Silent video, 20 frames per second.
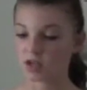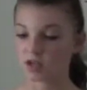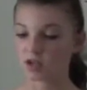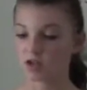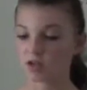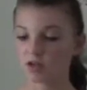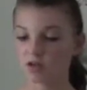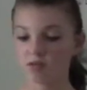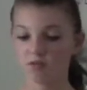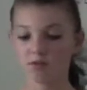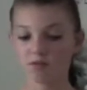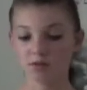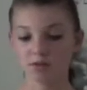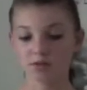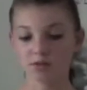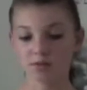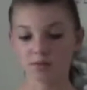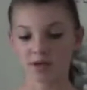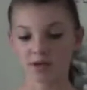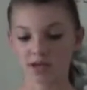
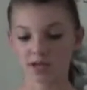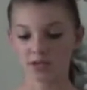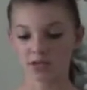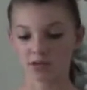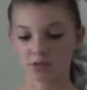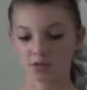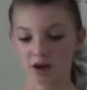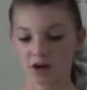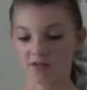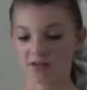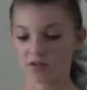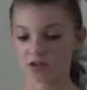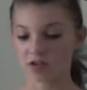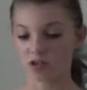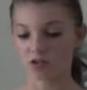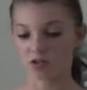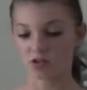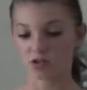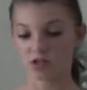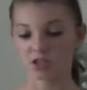Uniforms make it so every
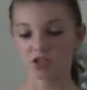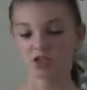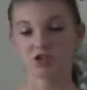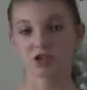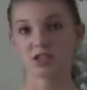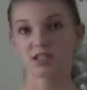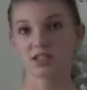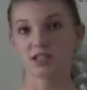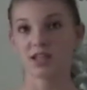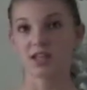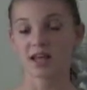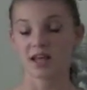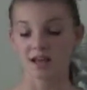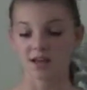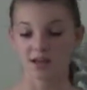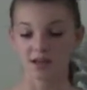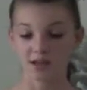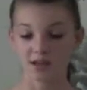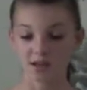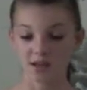student is dressed alike.